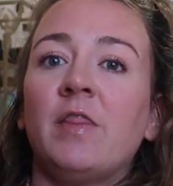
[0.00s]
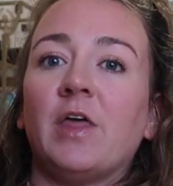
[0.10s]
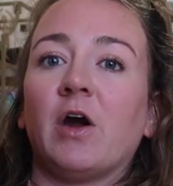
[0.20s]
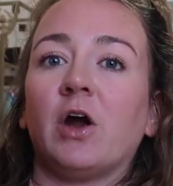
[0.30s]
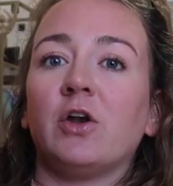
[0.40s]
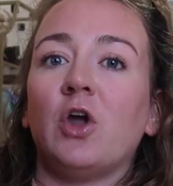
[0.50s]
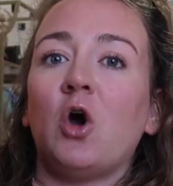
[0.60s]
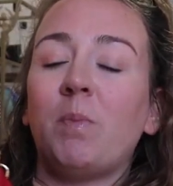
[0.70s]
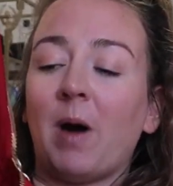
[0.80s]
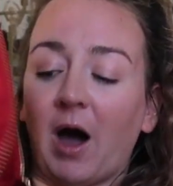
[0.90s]
There are
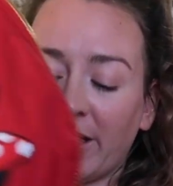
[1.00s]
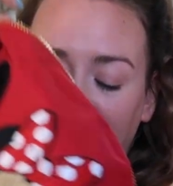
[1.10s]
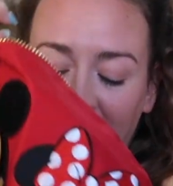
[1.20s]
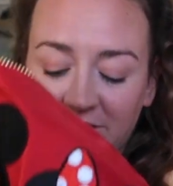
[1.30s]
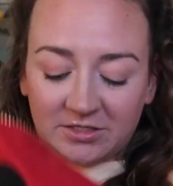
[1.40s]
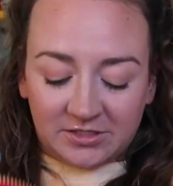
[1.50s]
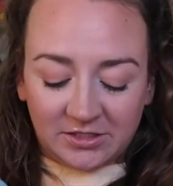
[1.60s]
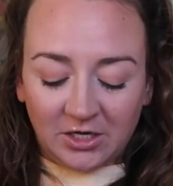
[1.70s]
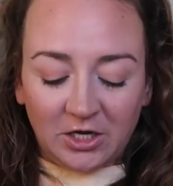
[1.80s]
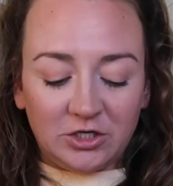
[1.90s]
no pockets,